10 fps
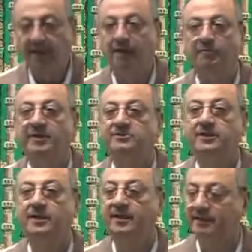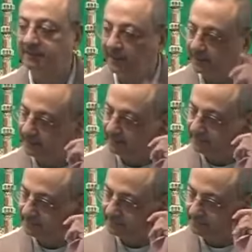Where is the connector?
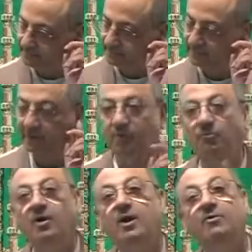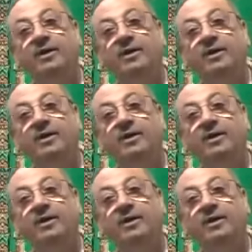Waw